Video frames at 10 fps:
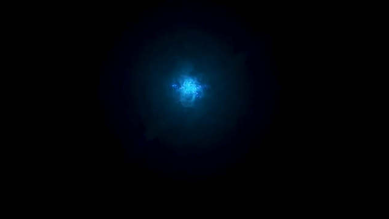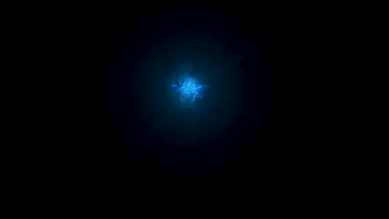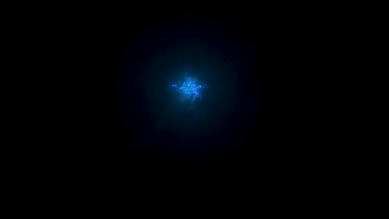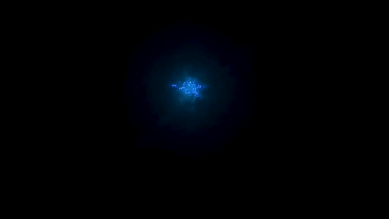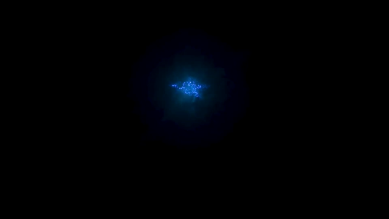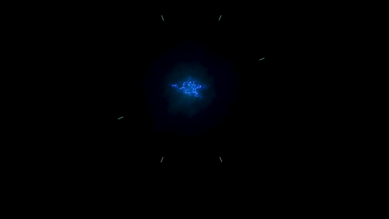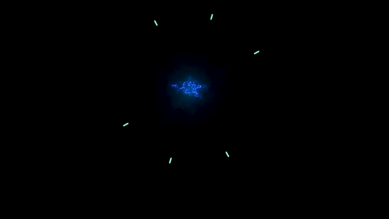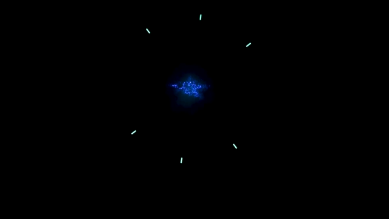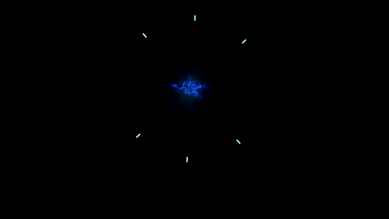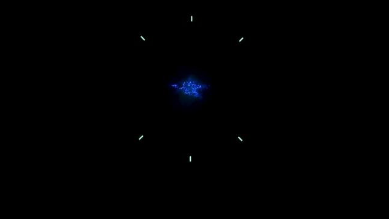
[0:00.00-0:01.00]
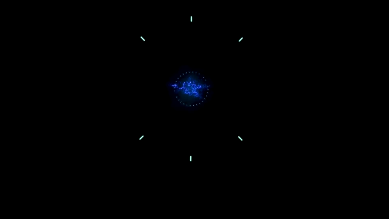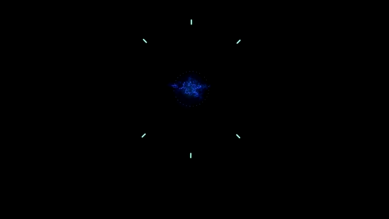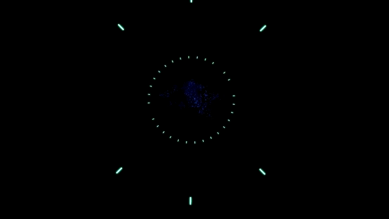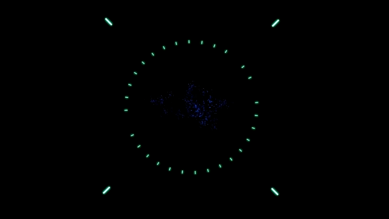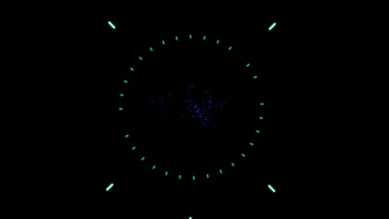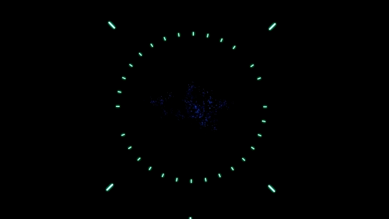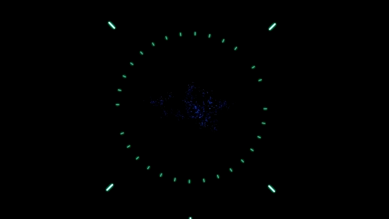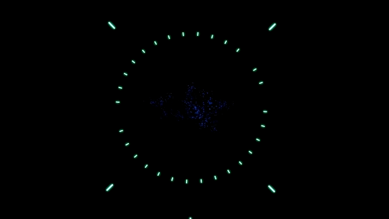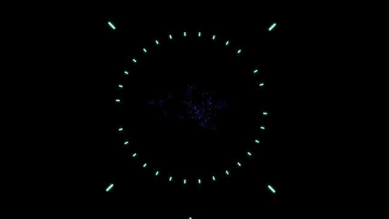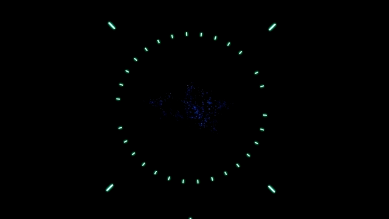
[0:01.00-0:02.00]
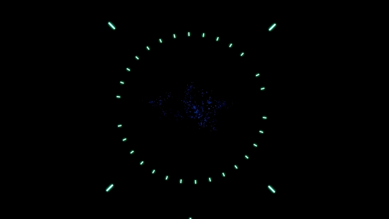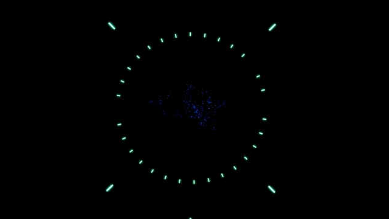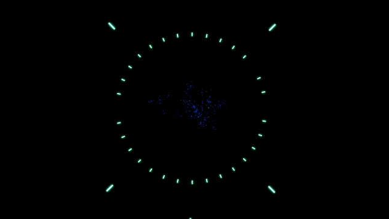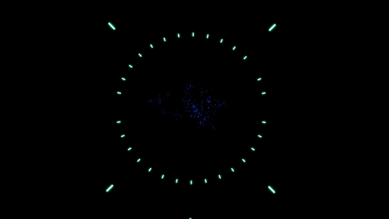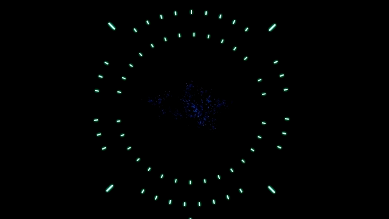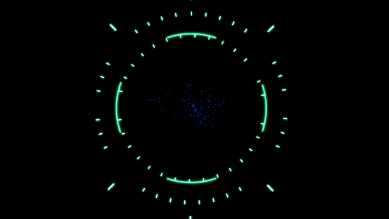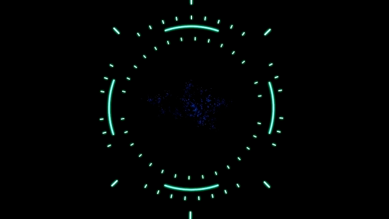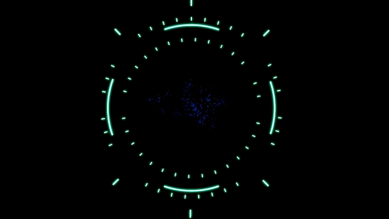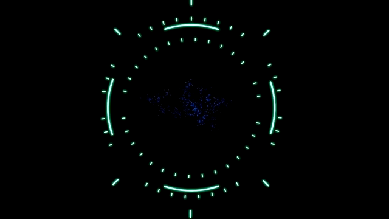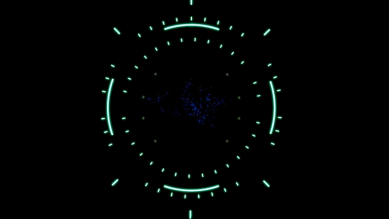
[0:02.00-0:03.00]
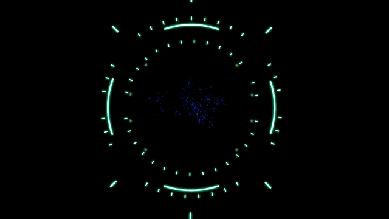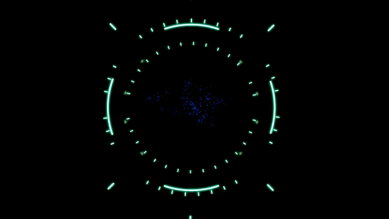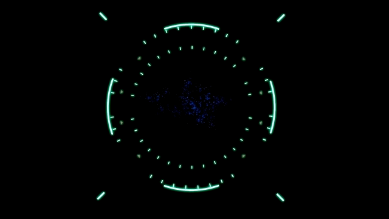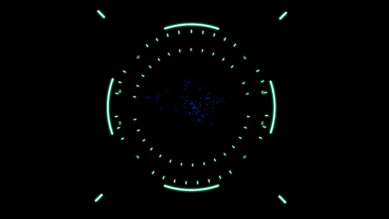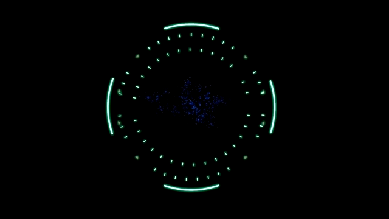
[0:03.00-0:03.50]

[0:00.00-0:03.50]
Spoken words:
[unreadable: no face in view]